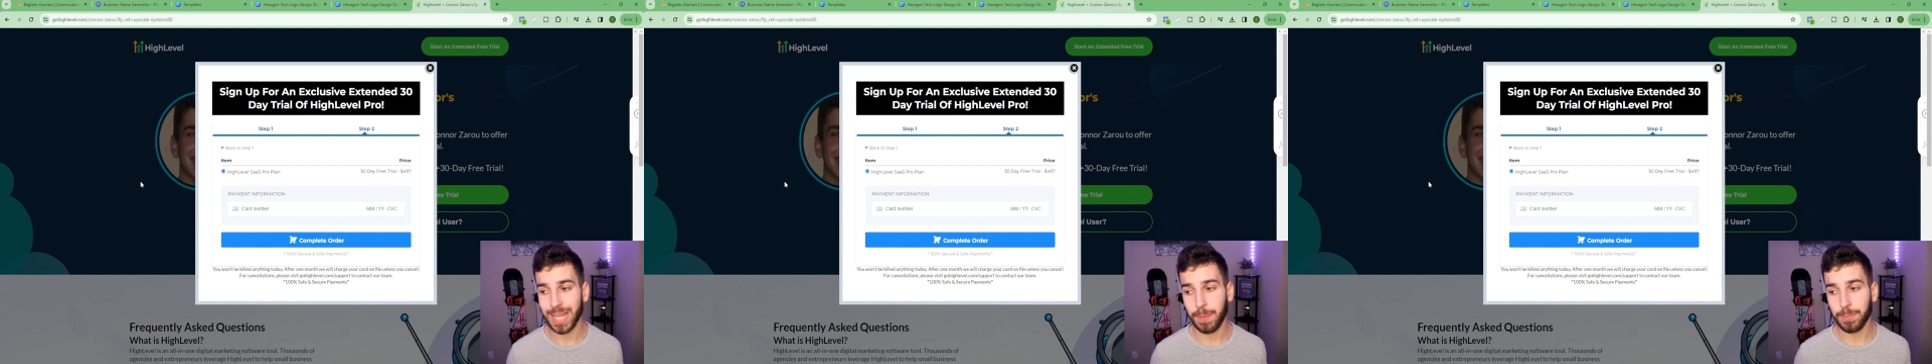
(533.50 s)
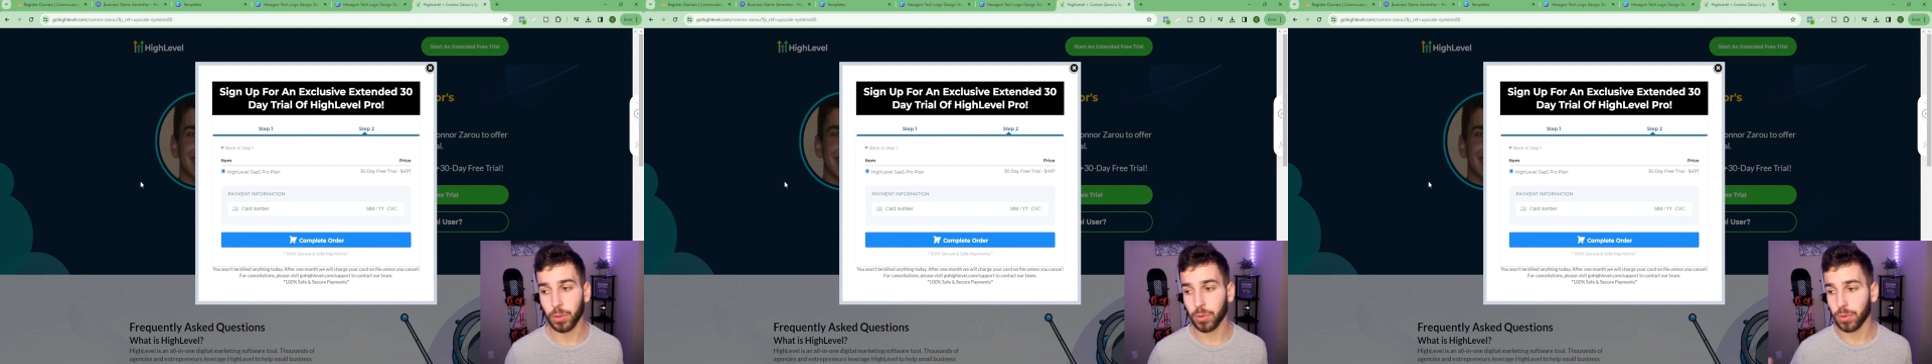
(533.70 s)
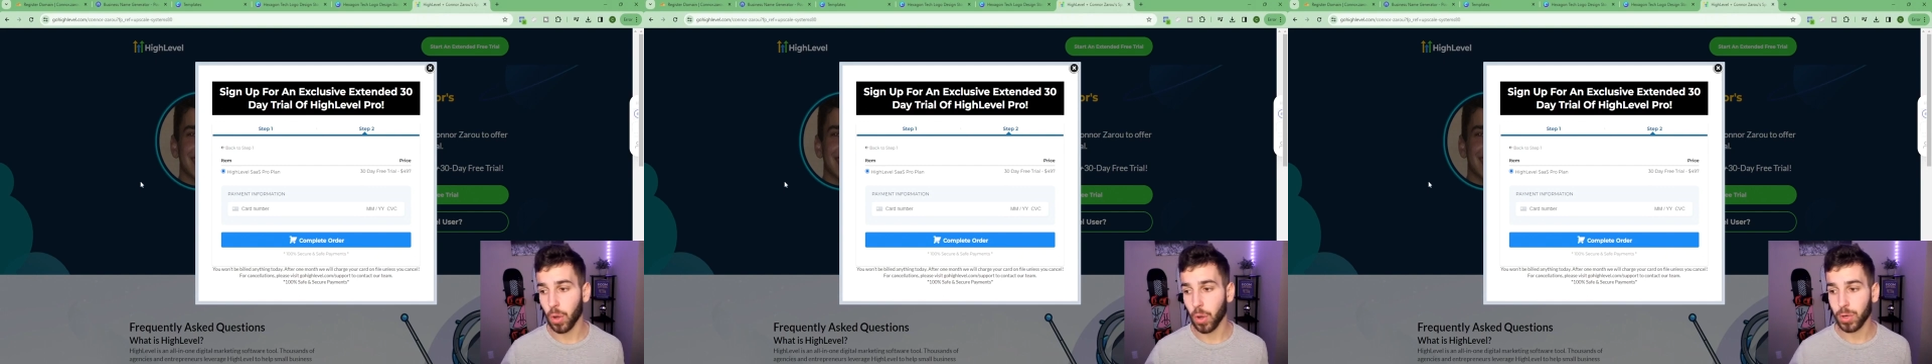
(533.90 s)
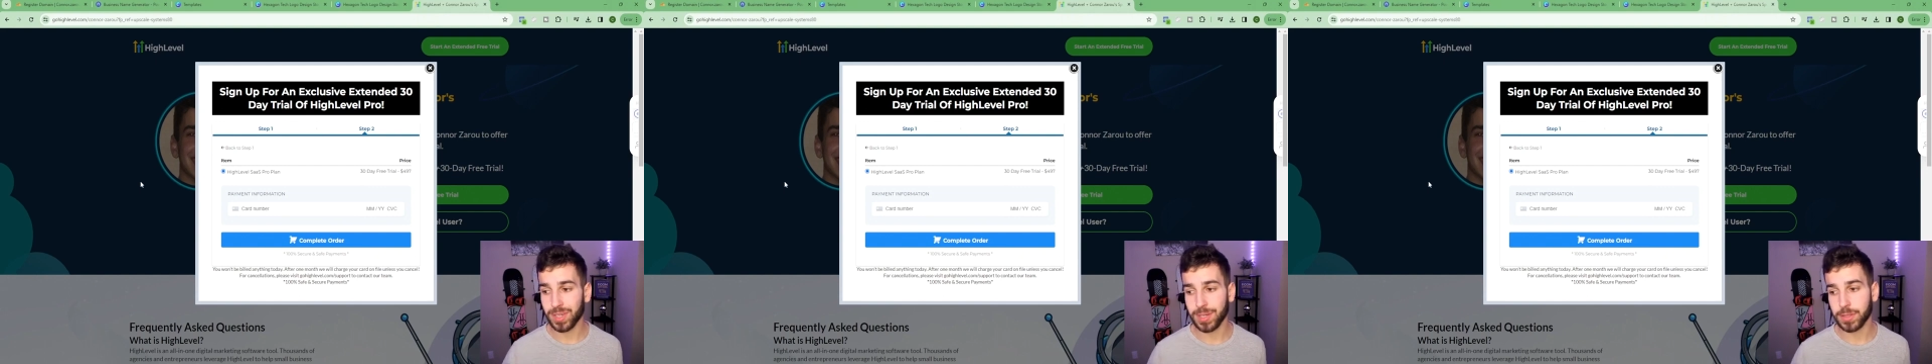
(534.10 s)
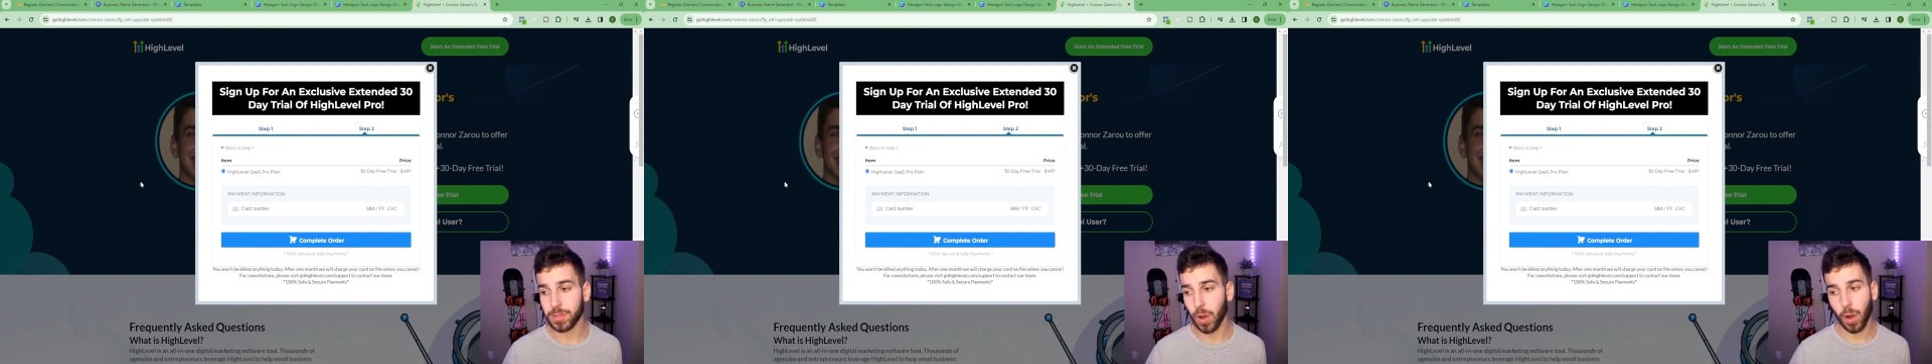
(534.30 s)
step, you'll
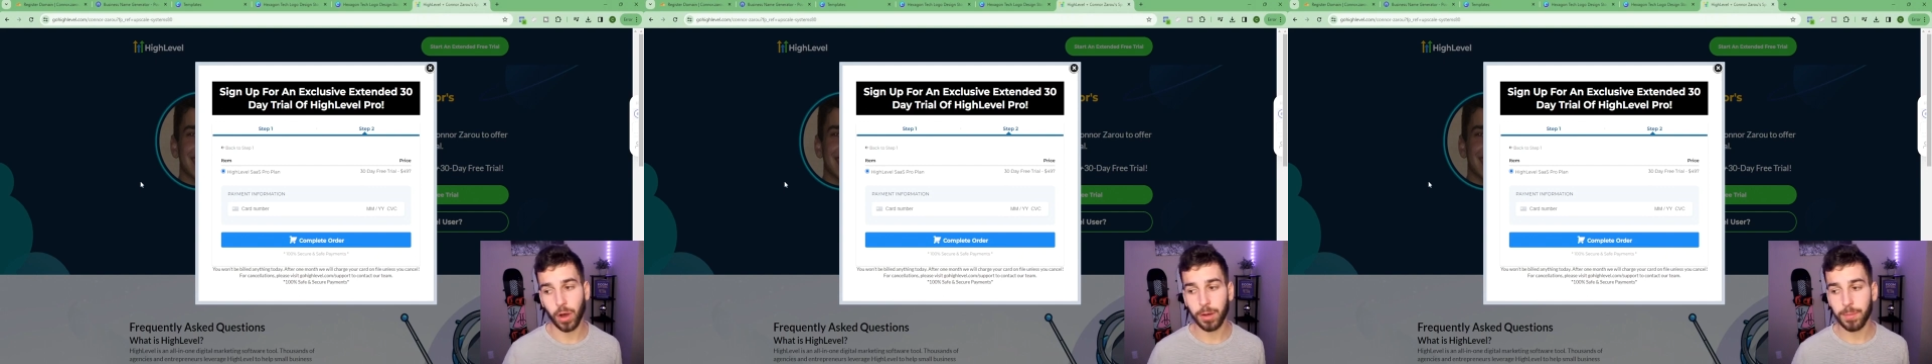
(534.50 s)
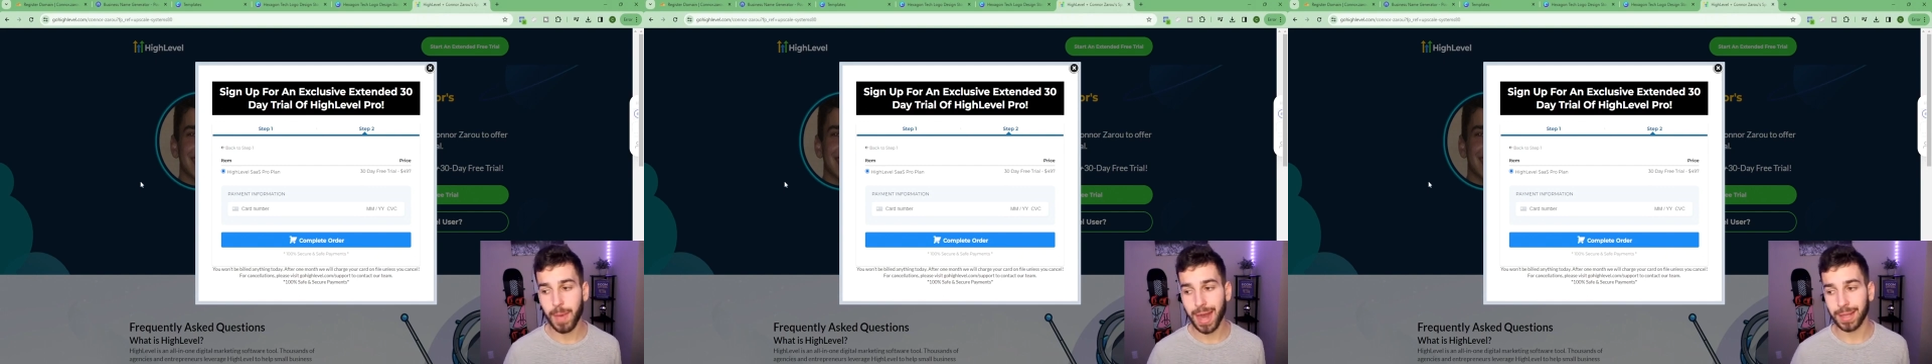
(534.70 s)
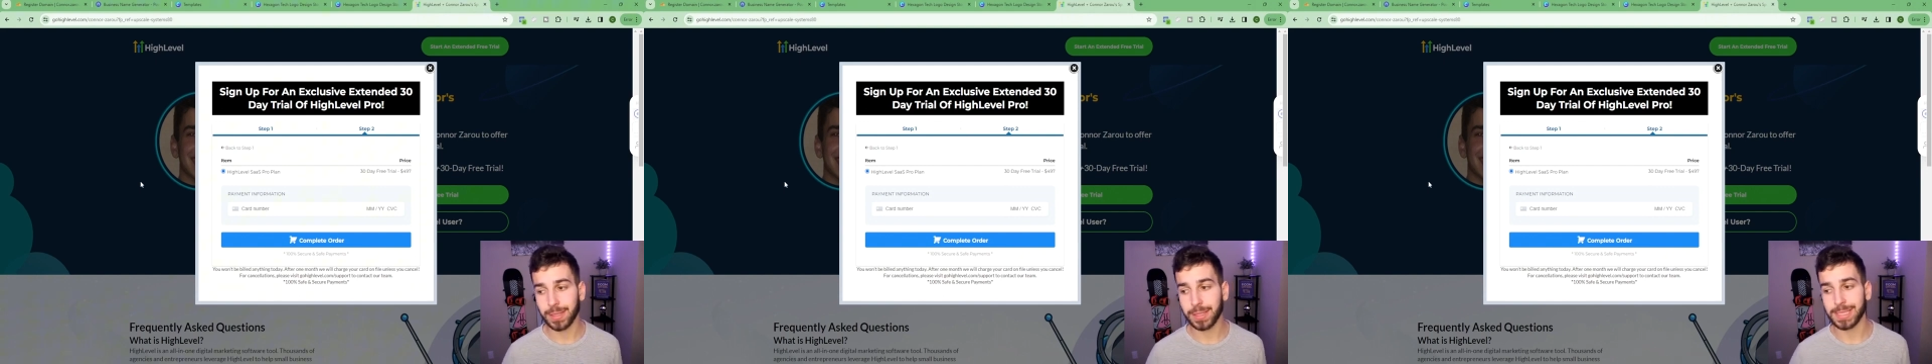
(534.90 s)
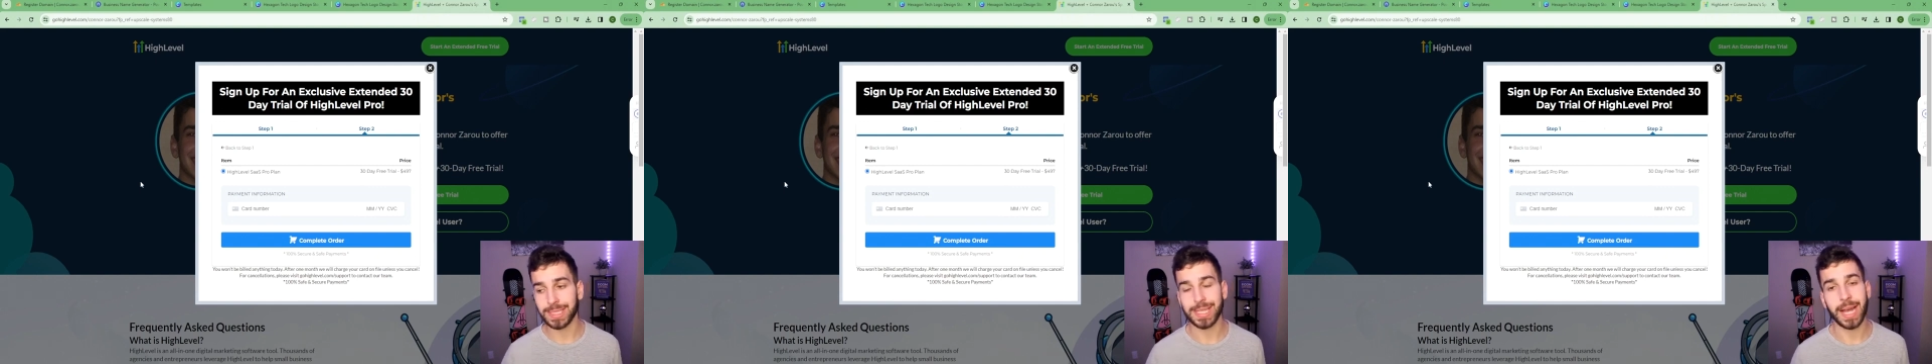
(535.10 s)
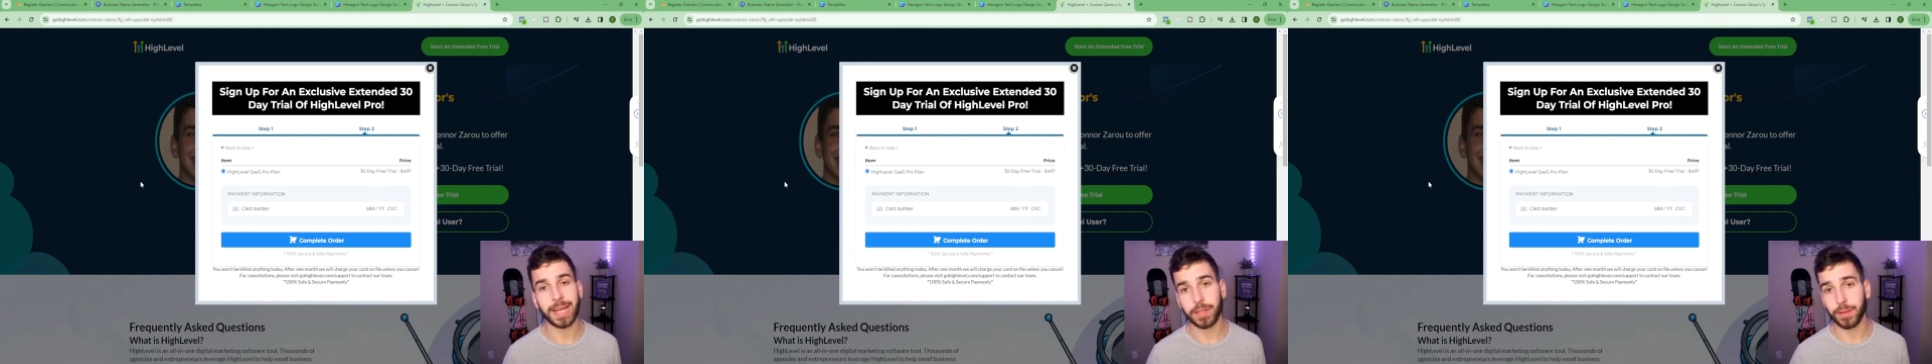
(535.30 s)
notice it's automatically set